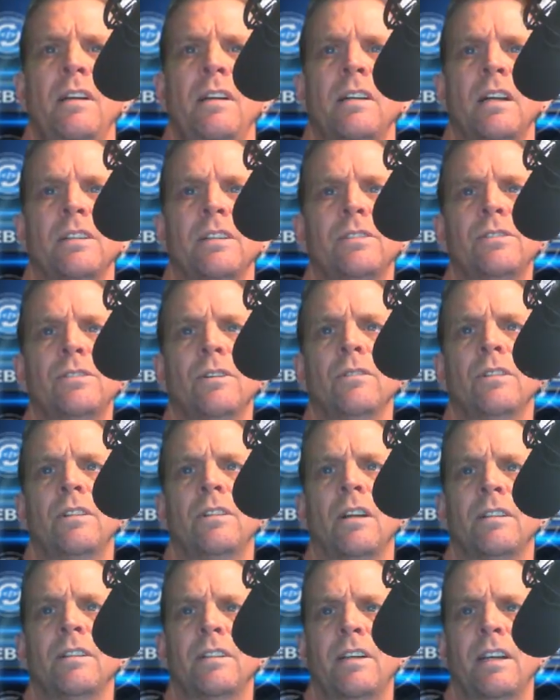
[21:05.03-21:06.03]
That's certainly
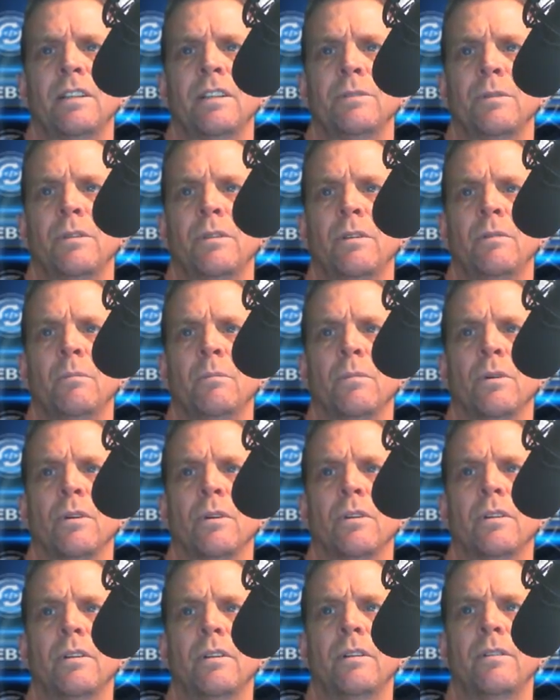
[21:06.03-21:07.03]
not the case with
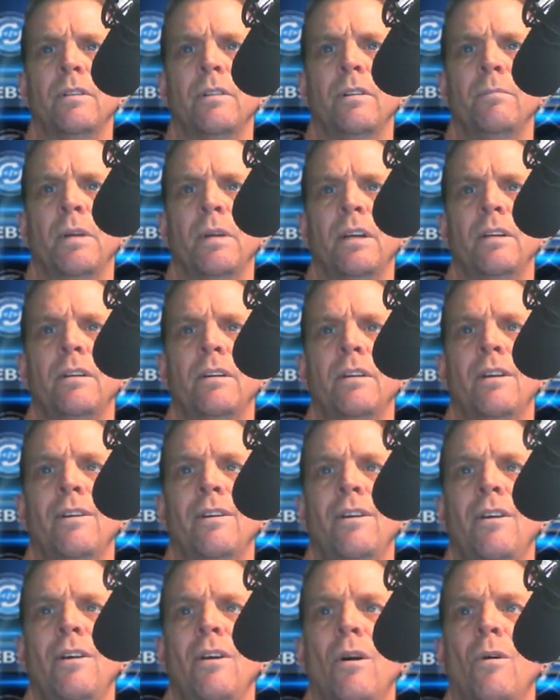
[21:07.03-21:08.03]
Gutenberg. And made.
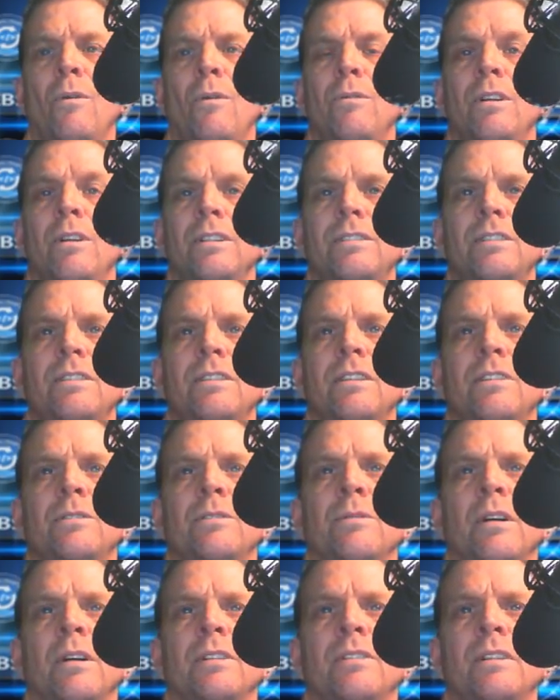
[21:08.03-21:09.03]
Oh, this is
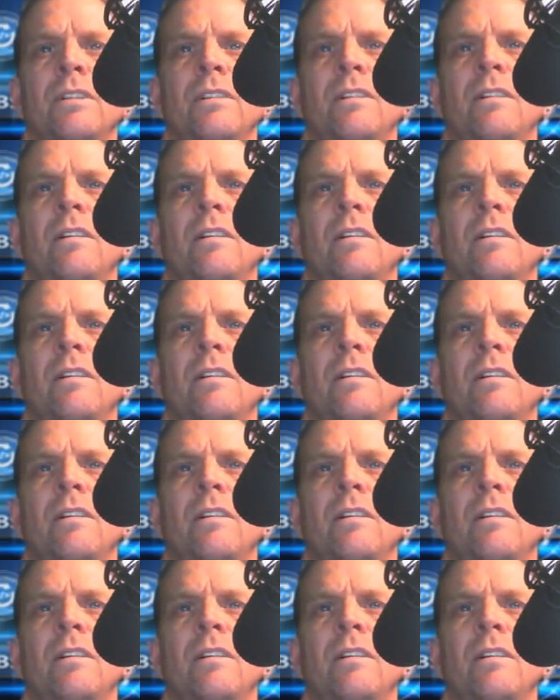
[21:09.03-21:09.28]
interesting.